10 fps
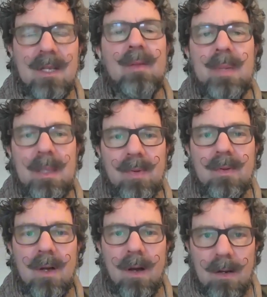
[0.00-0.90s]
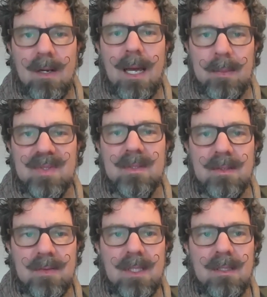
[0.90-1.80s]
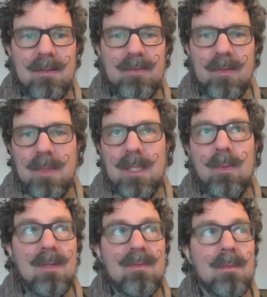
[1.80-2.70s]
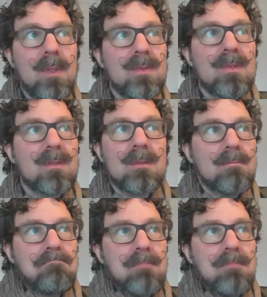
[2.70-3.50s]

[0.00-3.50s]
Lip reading: the people are absolutely, for me, one of the most